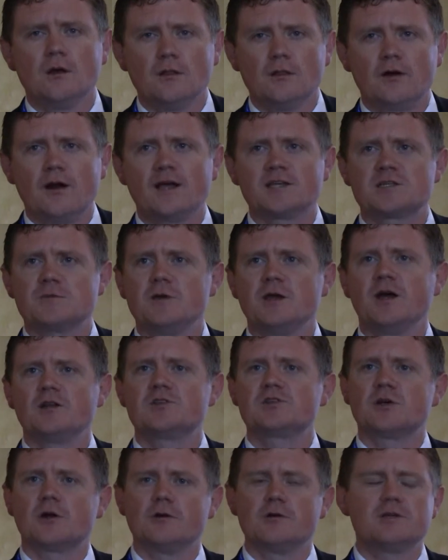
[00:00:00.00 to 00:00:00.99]
There has to be
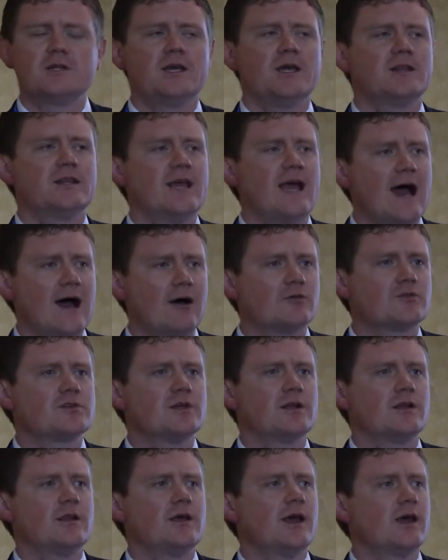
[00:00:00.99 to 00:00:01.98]
uncertainty at the
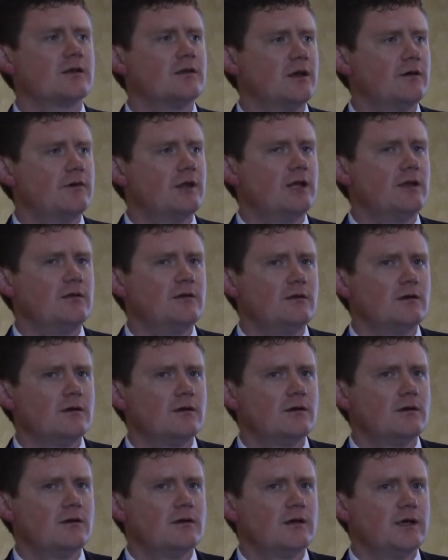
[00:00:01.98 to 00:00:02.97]
outset of the activity
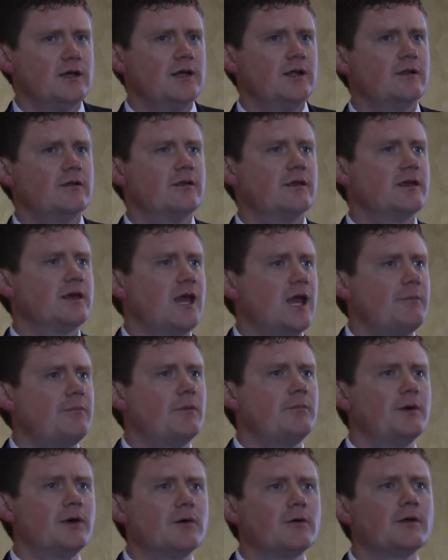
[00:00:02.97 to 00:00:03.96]
in either the
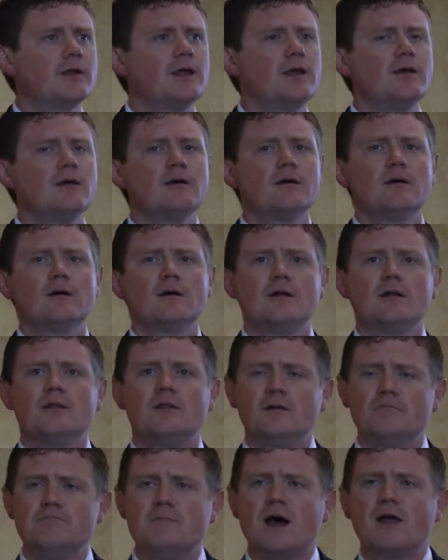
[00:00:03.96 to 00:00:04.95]
capability,
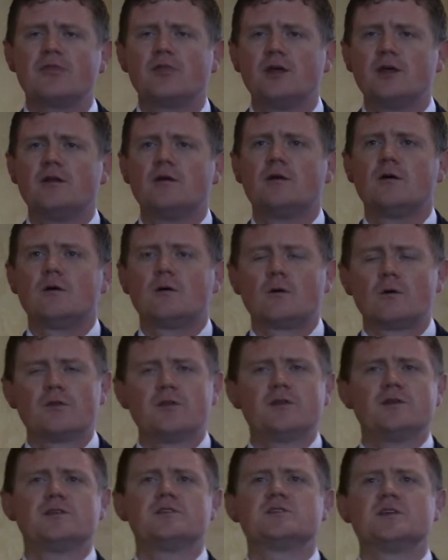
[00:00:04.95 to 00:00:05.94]
the method, or
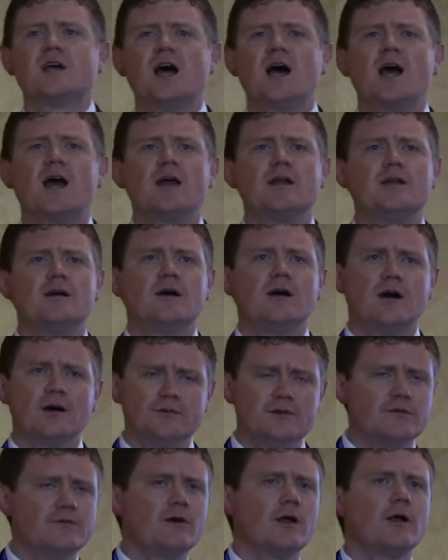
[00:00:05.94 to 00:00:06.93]
the design
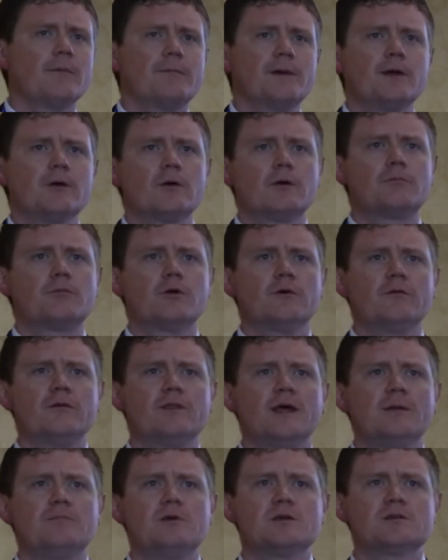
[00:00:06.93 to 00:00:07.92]
of developing or
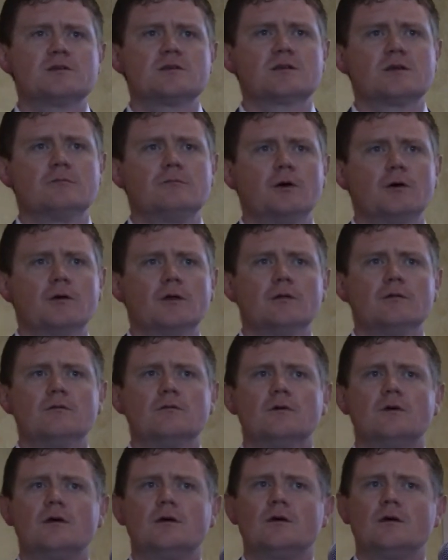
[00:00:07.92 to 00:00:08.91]
improving that business component.
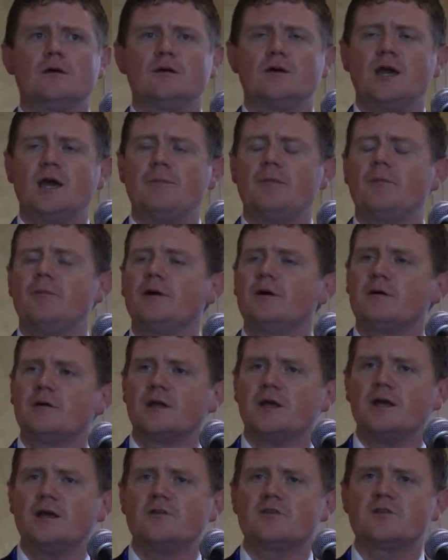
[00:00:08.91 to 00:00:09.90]

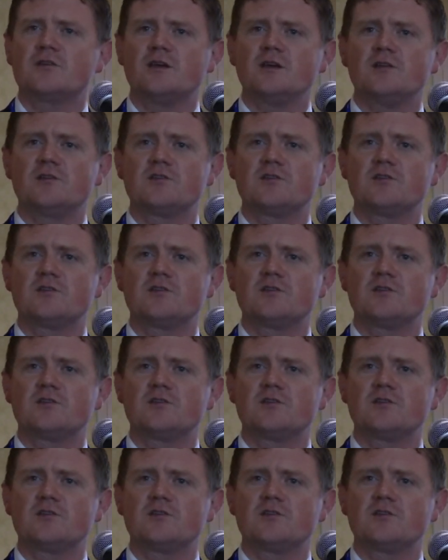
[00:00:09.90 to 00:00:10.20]
Capability is